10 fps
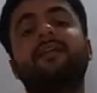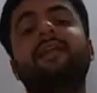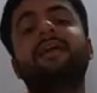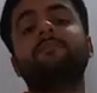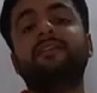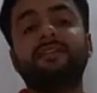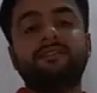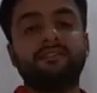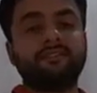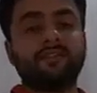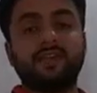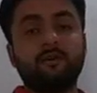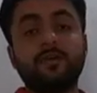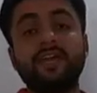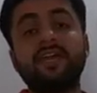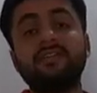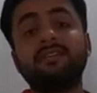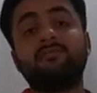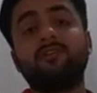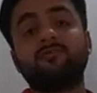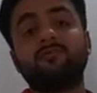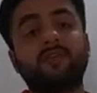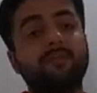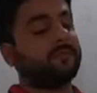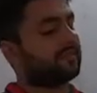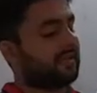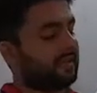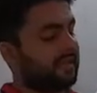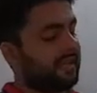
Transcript: Liability is nothing. Now A is equals to plus L.